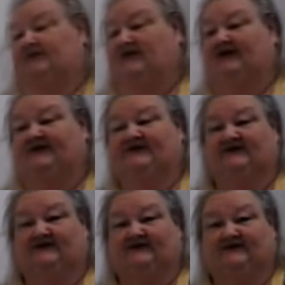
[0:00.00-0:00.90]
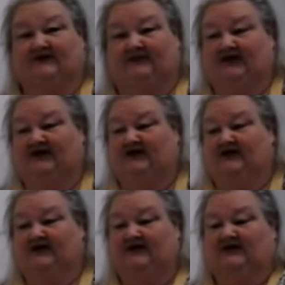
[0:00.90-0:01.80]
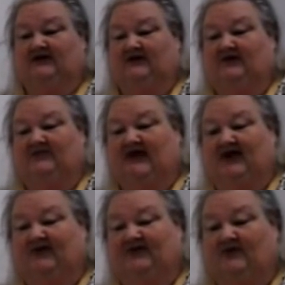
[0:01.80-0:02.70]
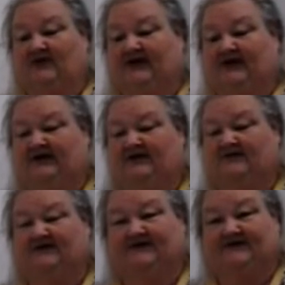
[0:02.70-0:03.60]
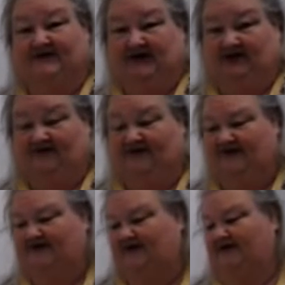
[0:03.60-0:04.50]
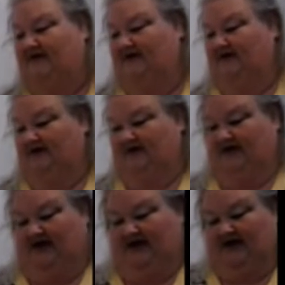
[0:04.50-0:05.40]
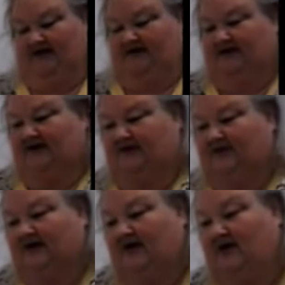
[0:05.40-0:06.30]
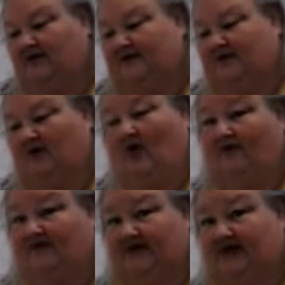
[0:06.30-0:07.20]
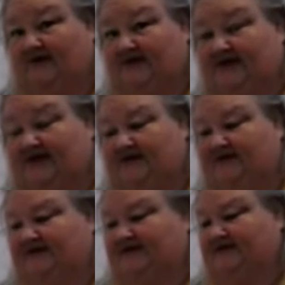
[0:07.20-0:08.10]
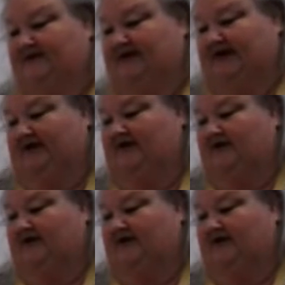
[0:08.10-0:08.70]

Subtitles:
has his little scrubby bath toy, which is an elephant, and here we go. So hopefully everything is in screen,